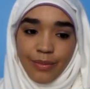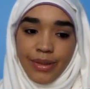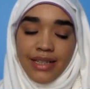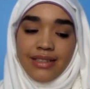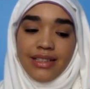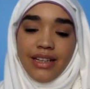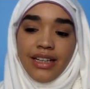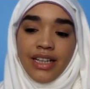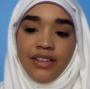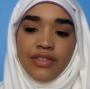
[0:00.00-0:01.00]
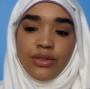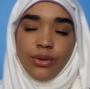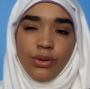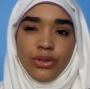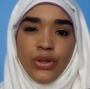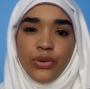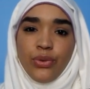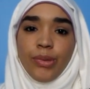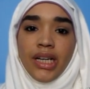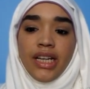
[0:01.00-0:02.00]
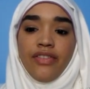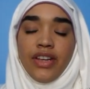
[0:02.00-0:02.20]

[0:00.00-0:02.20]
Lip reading: but I've sold through my